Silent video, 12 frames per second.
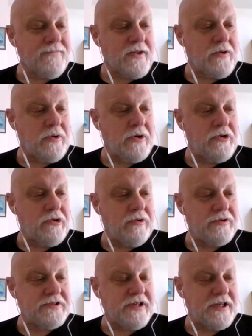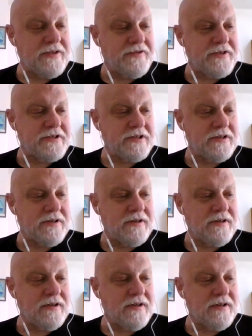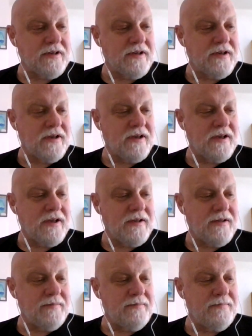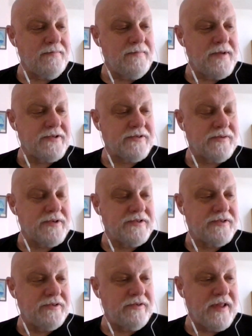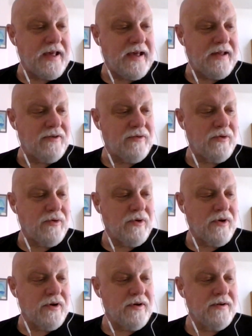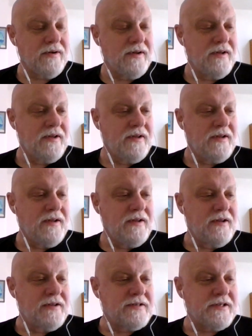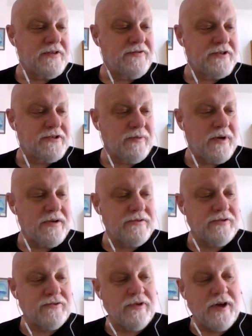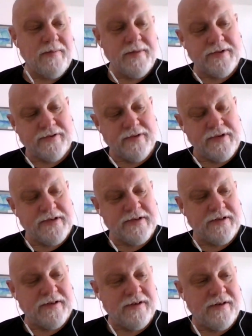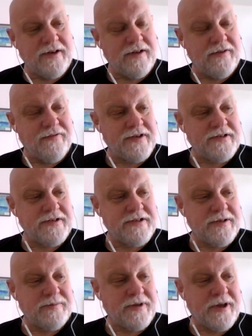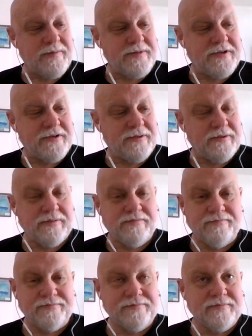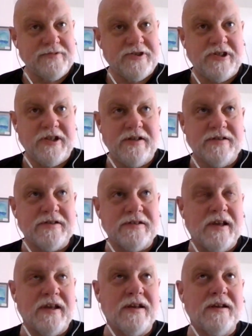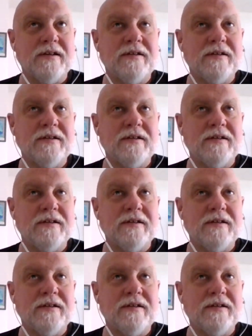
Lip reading: quote-unquote science fiction mysteries do that, or science fiction writers who try mysteries in their fiction sometimes do cheats, like